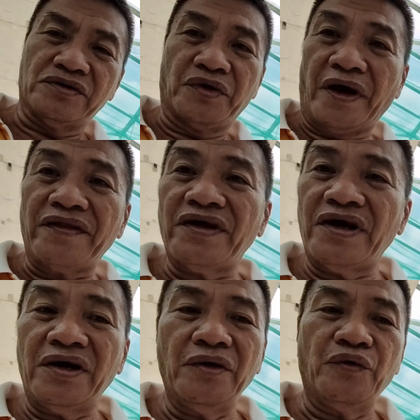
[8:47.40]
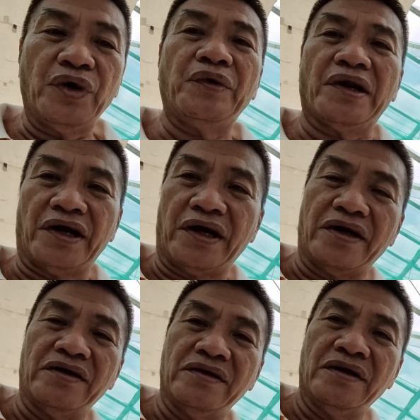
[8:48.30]
Together we will
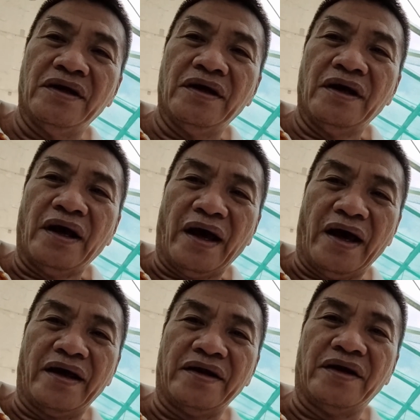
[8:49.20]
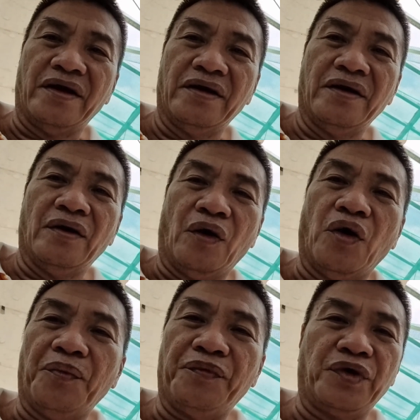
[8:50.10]
learn, and
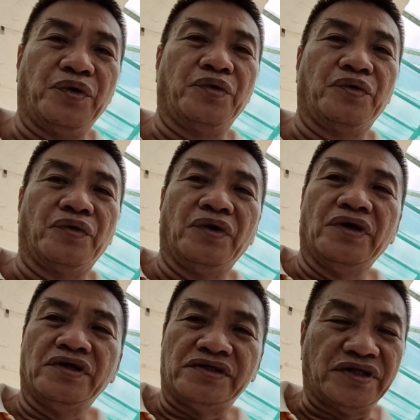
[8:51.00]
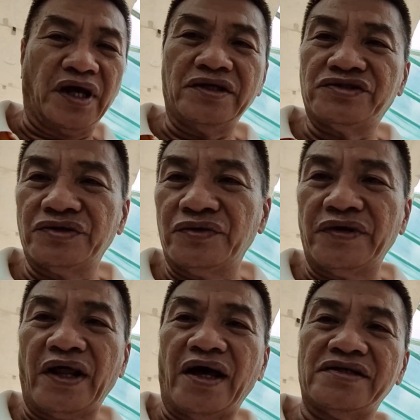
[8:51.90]
hope you stay tuned
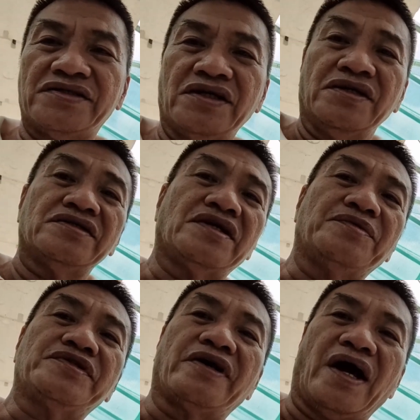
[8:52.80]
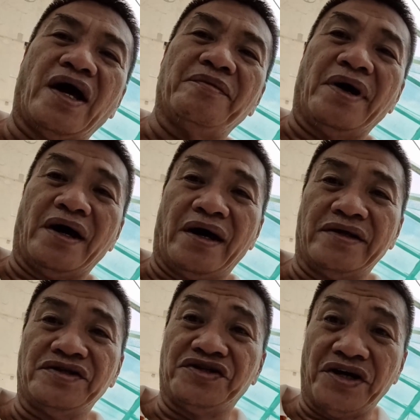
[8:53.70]
with us, subscribe,
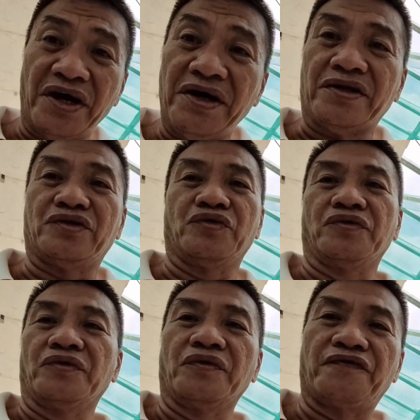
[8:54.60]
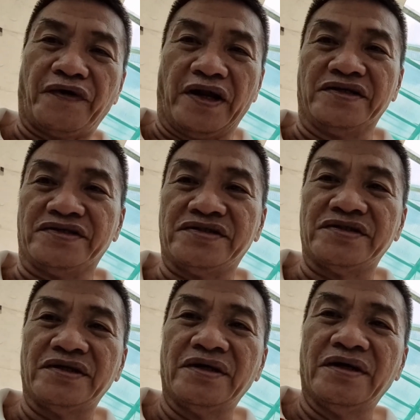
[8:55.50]
and share it to friends
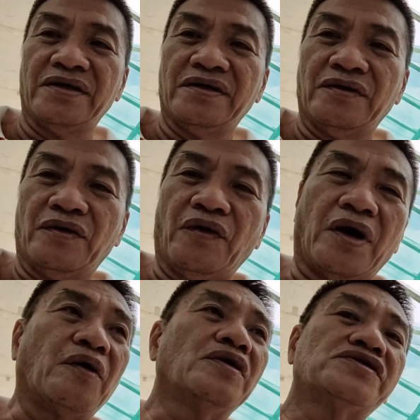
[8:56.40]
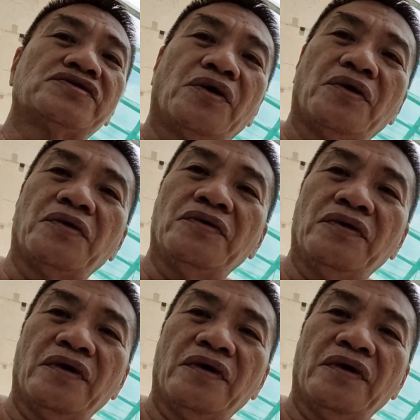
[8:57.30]
who are also